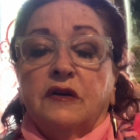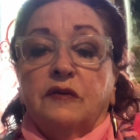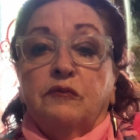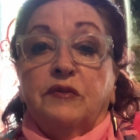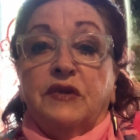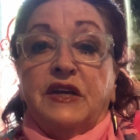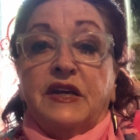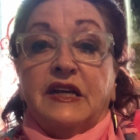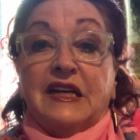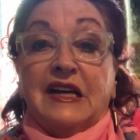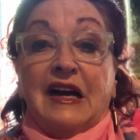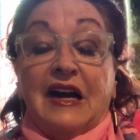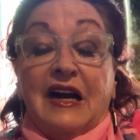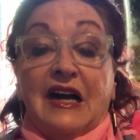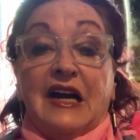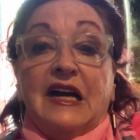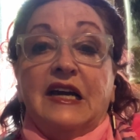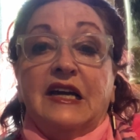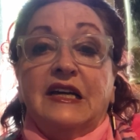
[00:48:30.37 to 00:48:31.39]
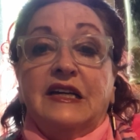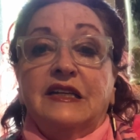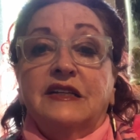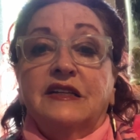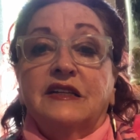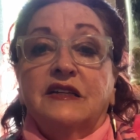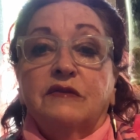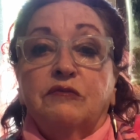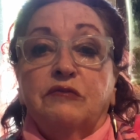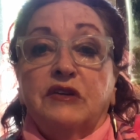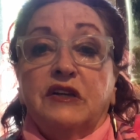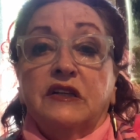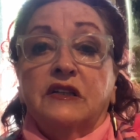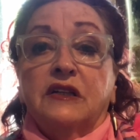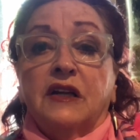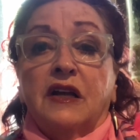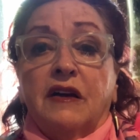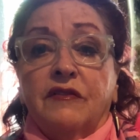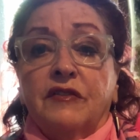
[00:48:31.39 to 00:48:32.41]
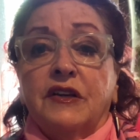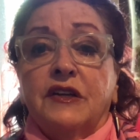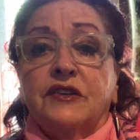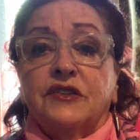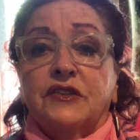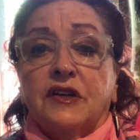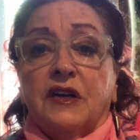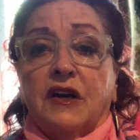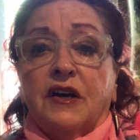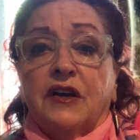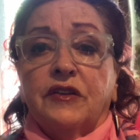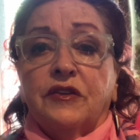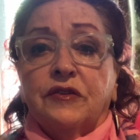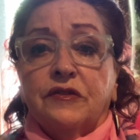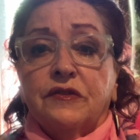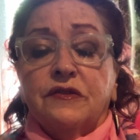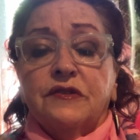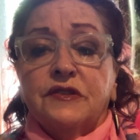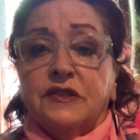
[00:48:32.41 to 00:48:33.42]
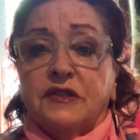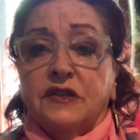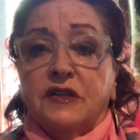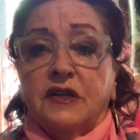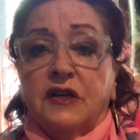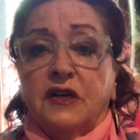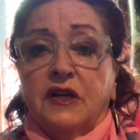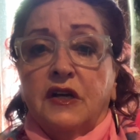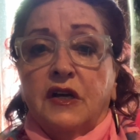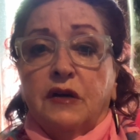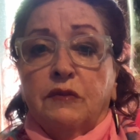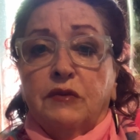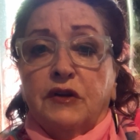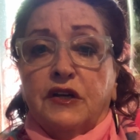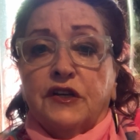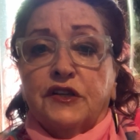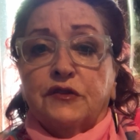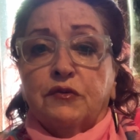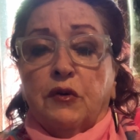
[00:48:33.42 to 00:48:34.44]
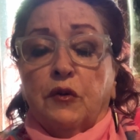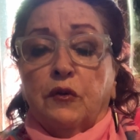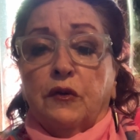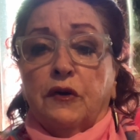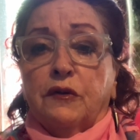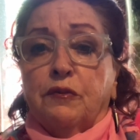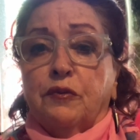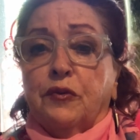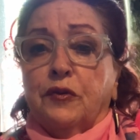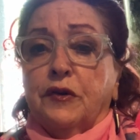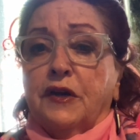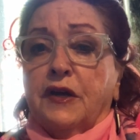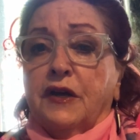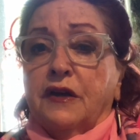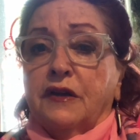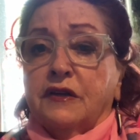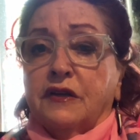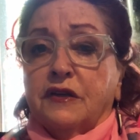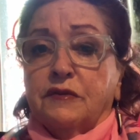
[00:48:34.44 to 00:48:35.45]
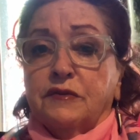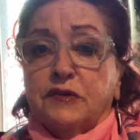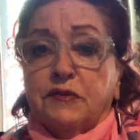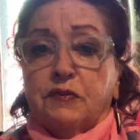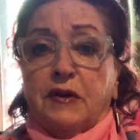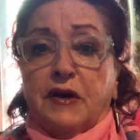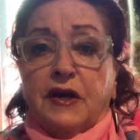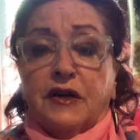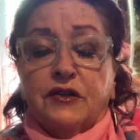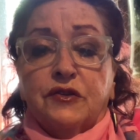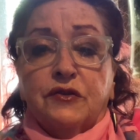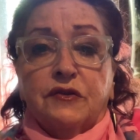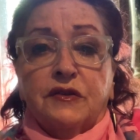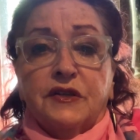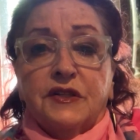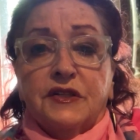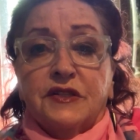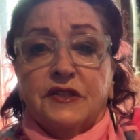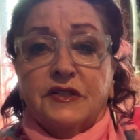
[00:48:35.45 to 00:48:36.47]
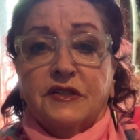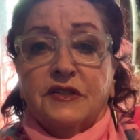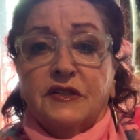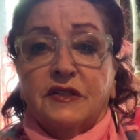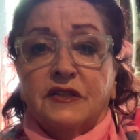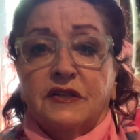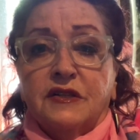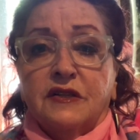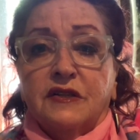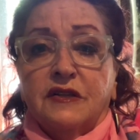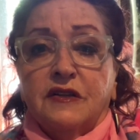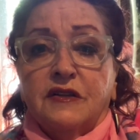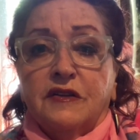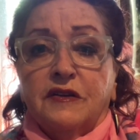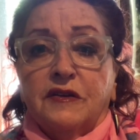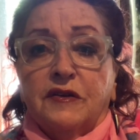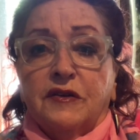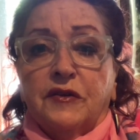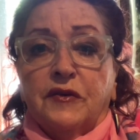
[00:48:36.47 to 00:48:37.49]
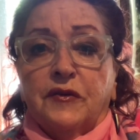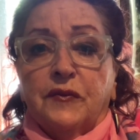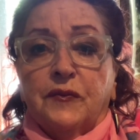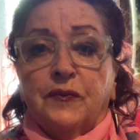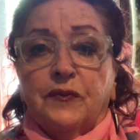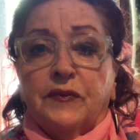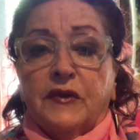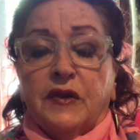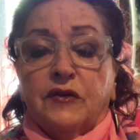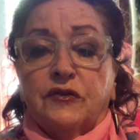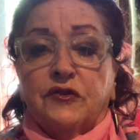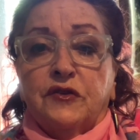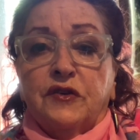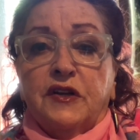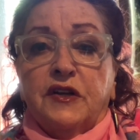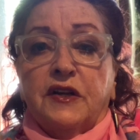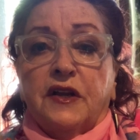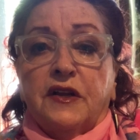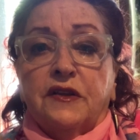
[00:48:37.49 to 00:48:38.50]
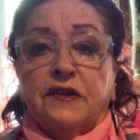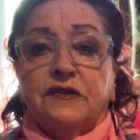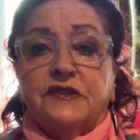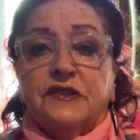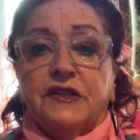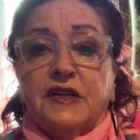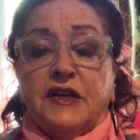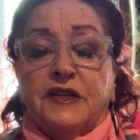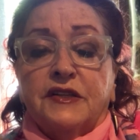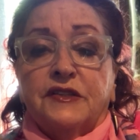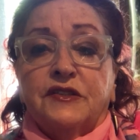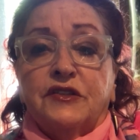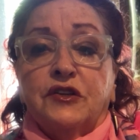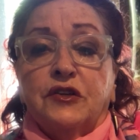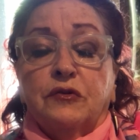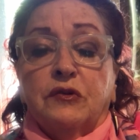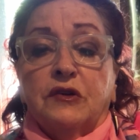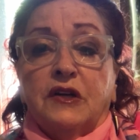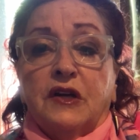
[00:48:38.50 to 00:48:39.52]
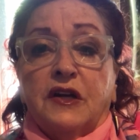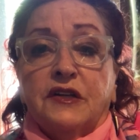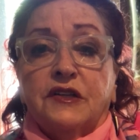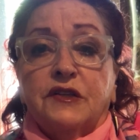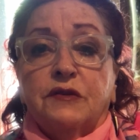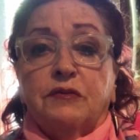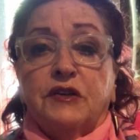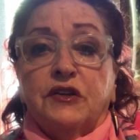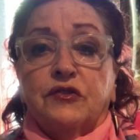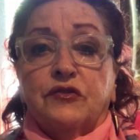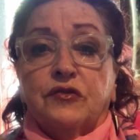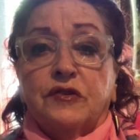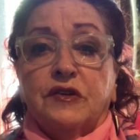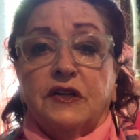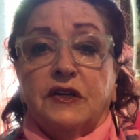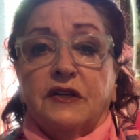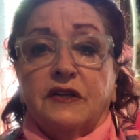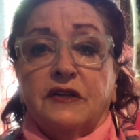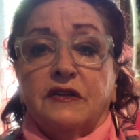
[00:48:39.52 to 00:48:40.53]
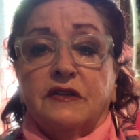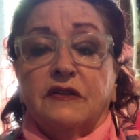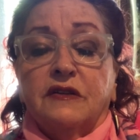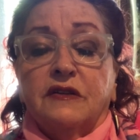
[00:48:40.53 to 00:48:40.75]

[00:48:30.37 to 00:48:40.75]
be kind, be loving to others, because what we put out comes back to us. Treat others as you would like to be treated.